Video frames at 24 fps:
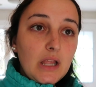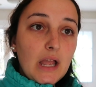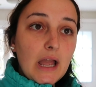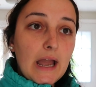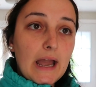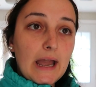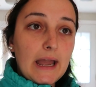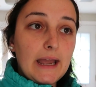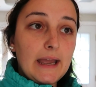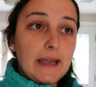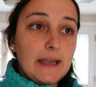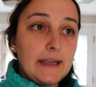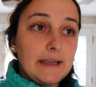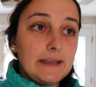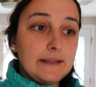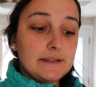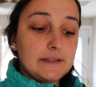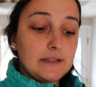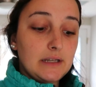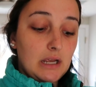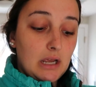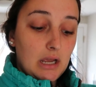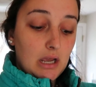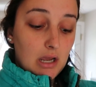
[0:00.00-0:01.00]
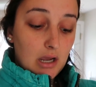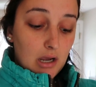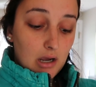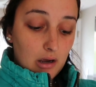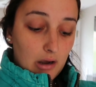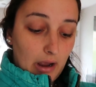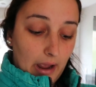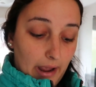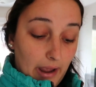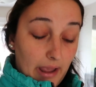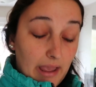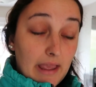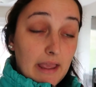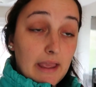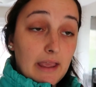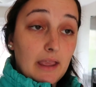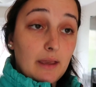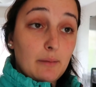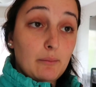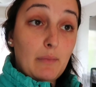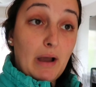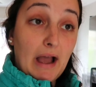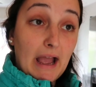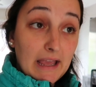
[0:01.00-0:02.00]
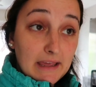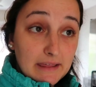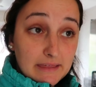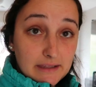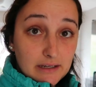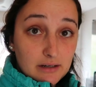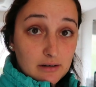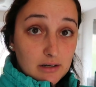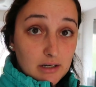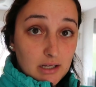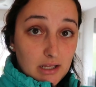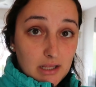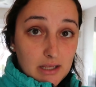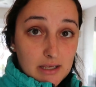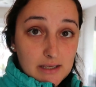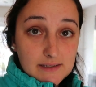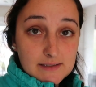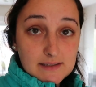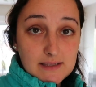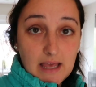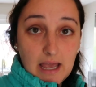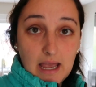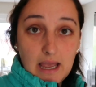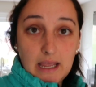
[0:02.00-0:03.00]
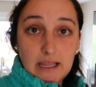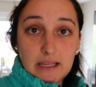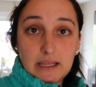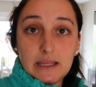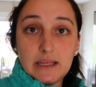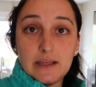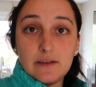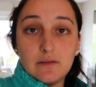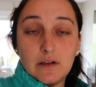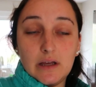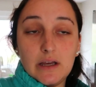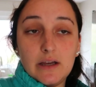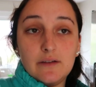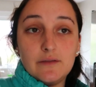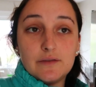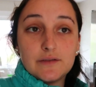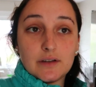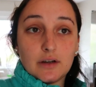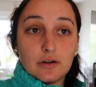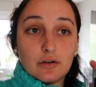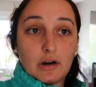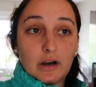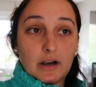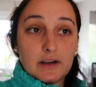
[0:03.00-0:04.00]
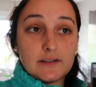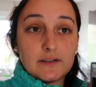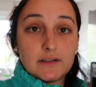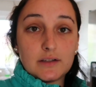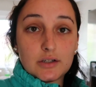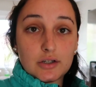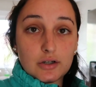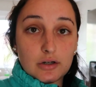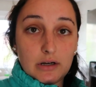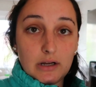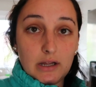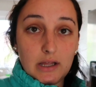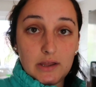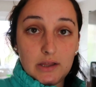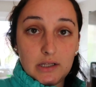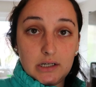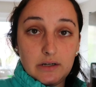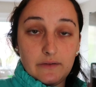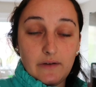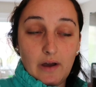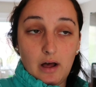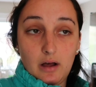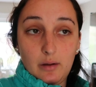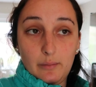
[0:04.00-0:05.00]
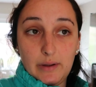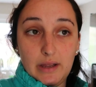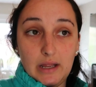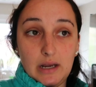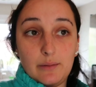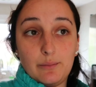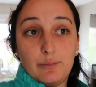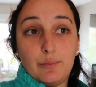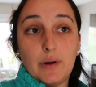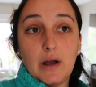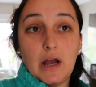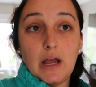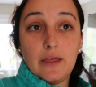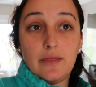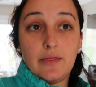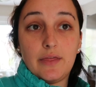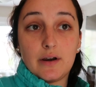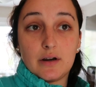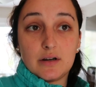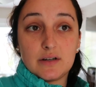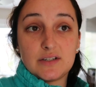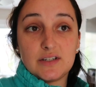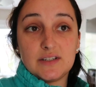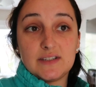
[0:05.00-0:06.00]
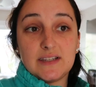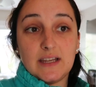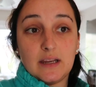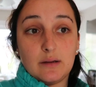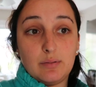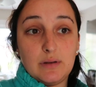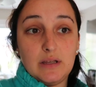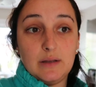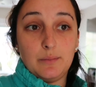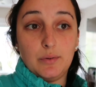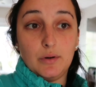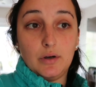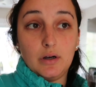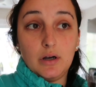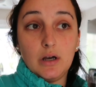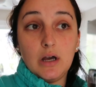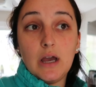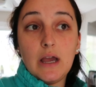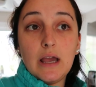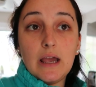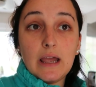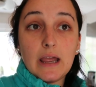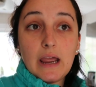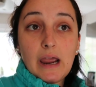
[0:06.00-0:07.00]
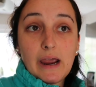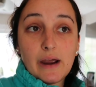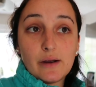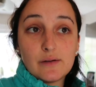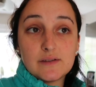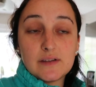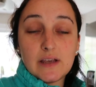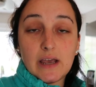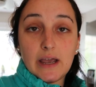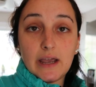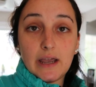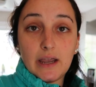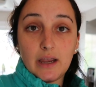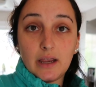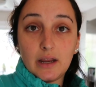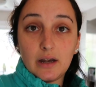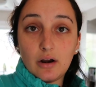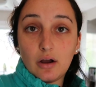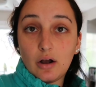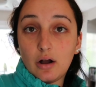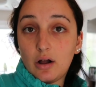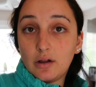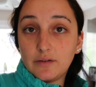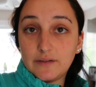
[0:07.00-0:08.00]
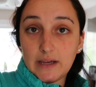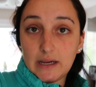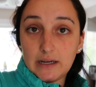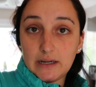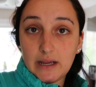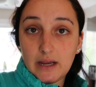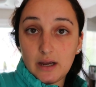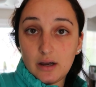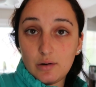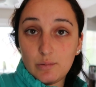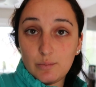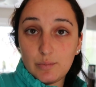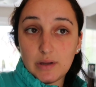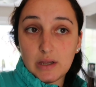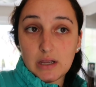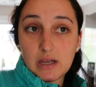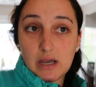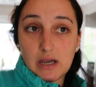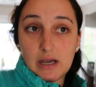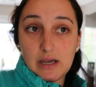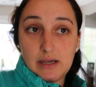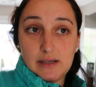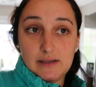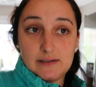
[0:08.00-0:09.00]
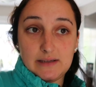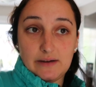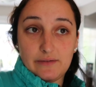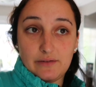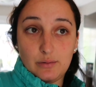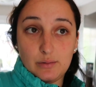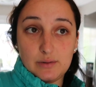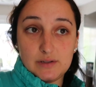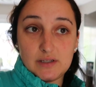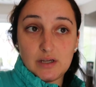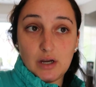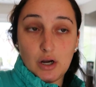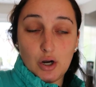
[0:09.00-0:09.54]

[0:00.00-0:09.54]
And I my theory is that he lives across the street in the development, but there's just like people outside all day now because everyone's